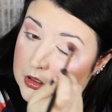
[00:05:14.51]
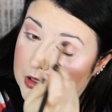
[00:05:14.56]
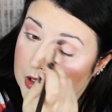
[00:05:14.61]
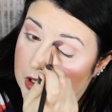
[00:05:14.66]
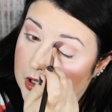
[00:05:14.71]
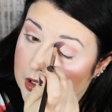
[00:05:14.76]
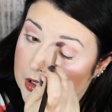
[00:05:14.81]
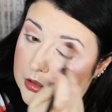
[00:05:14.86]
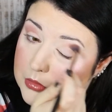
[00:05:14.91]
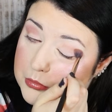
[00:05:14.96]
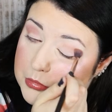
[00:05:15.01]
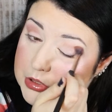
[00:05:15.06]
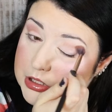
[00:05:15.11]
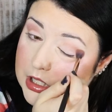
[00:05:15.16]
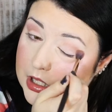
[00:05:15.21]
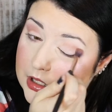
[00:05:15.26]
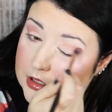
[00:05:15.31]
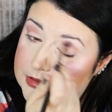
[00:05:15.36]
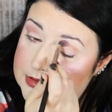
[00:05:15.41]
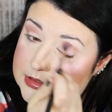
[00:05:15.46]
But
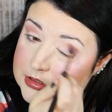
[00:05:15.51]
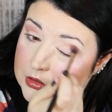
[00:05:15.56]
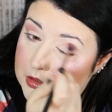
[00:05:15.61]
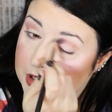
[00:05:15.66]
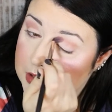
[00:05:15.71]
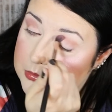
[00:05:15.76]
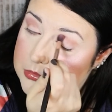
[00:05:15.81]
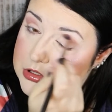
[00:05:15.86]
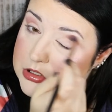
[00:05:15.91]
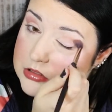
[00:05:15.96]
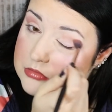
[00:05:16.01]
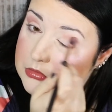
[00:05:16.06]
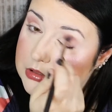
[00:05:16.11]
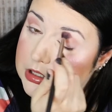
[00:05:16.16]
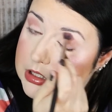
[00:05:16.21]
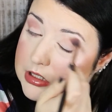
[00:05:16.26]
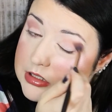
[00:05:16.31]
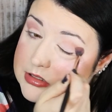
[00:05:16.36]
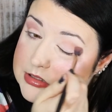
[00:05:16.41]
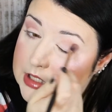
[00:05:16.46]
yeah, so I'm just
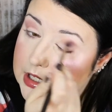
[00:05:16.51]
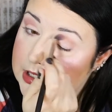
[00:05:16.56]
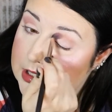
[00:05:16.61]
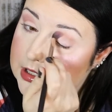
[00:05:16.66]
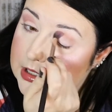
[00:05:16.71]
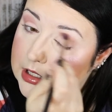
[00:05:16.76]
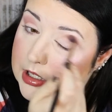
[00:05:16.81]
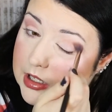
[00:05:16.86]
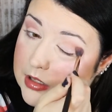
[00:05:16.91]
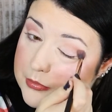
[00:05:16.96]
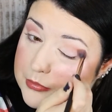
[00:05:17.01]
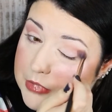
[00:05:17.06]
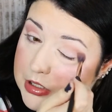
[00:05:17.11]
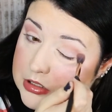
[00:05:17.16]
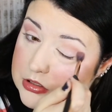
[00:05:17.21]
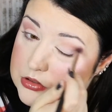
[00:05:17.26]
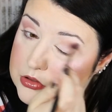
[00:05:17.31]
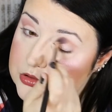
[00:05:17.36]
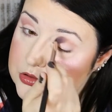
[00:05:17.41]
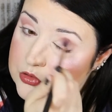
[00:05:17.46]
really excited. I have
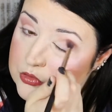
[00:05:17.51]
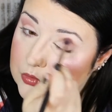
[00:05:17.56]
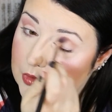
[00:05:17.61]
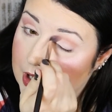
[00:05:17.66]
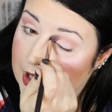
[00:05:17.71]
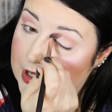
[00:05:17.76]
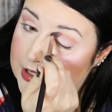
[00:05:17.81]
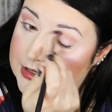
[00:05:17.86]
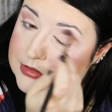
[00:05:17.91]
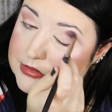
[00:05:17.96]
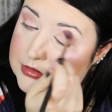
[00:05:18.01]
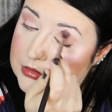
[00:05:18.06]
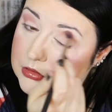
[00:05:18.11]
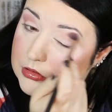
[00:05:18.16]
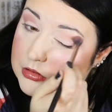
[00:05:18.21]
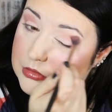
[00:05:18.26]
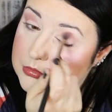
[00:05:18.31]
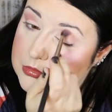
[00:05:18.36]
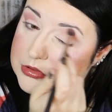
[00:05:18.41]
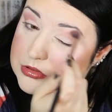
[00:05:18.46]
my dress,
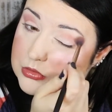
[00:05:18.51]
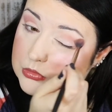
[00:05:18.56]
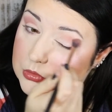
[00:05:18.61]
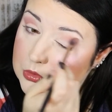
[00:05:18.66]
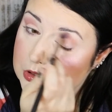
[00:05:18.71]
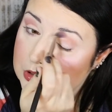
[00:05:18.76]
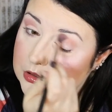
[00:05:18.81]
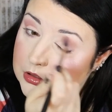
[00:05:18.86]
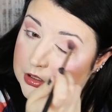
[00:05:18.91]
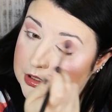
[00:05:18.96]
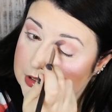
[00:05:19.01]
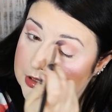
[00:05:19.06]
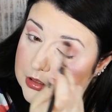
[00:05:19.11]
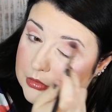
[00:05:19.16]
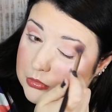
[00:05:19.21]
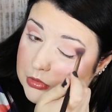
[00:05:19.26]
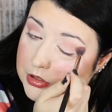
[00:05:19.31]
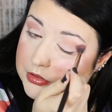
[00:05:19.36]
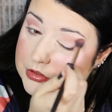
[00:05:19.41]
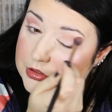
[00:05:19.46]
or it was ordered, and
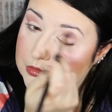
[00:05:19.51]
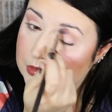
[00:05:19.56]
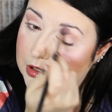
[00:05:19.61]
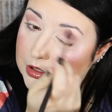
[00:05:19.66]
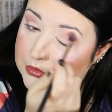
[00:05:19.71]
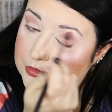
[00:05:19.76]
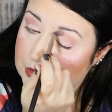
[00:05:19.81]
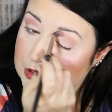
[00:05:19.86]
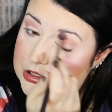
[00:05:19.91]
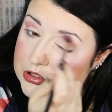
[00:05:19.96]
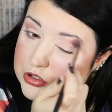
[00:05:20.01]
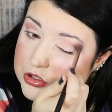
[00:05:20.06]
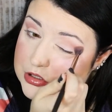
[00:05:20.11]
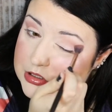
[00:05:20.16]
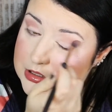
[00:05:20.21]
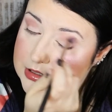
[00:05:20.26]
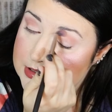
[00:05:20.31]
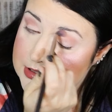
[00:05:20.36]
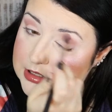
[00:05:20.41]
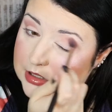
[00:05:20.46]
then we'll have to do
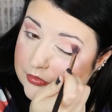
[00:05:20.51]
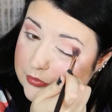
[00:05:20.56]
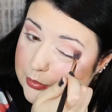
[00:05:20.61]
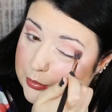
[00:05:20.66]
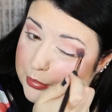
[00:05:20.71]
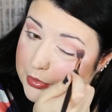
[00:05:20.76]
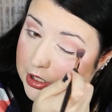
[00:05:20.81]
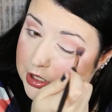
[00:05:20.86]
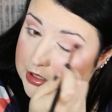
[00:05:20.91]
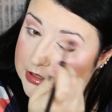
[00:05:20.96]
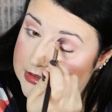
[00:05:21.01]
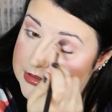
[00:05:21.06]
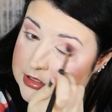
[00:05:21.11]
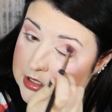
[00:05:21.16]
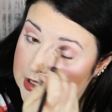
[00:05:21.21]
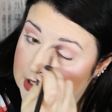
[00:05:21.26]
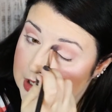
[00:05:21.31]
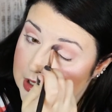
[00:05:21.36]
alterations and stuff, but